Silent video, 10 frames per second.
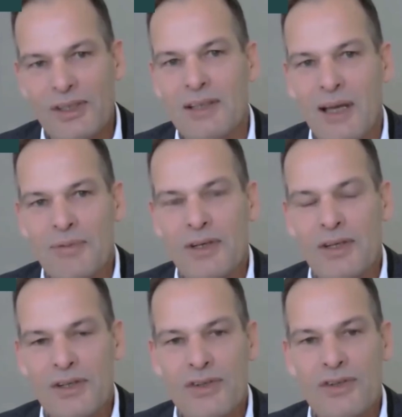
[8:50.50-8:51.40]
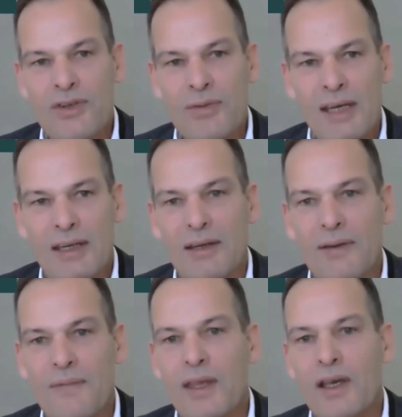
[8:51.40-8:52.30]
the types of decisions you make
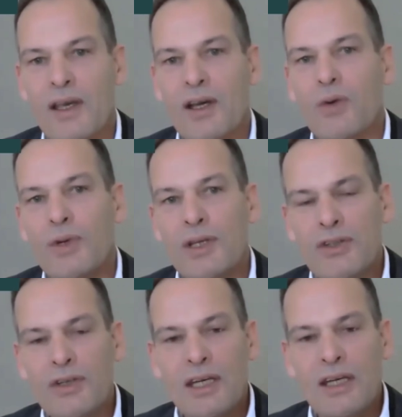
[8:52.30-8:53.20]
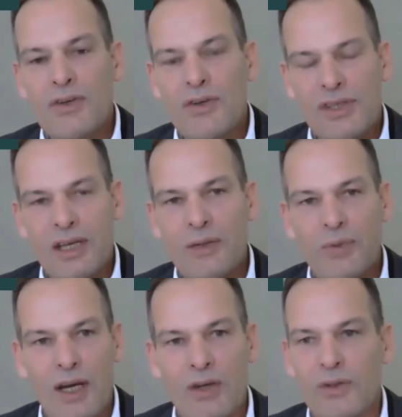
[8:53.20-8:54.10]
we need to get into a state what
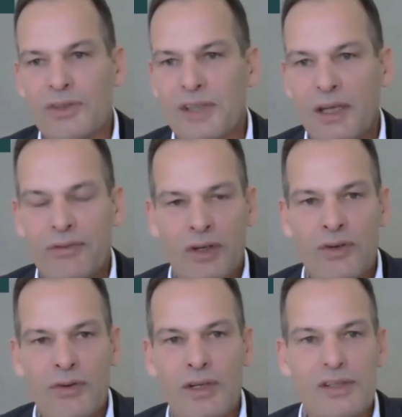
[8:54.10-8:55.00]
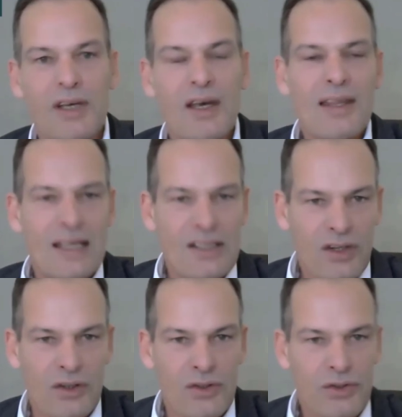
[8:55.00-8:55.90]
I call a state of congruence. That's a
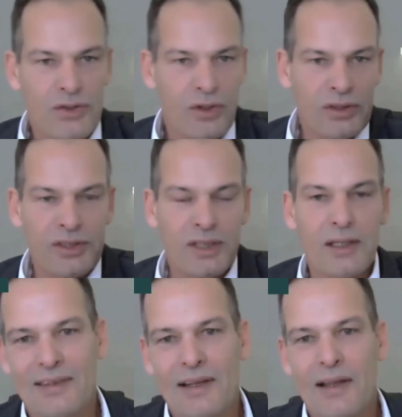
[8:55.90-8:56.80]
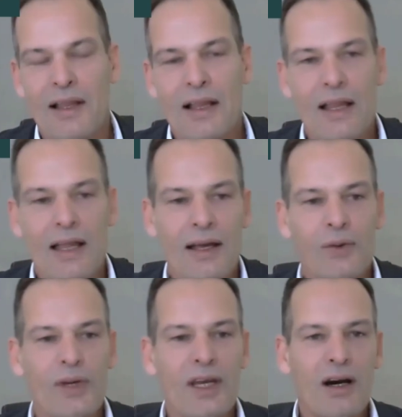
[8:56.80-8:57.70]
controlled state.
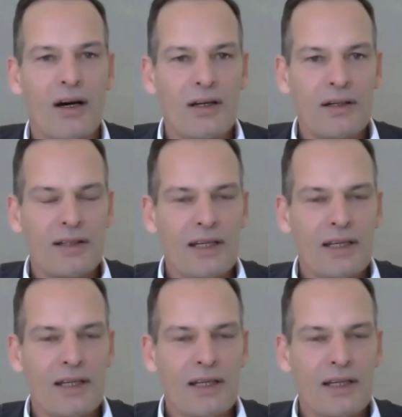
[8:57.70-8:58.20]
We are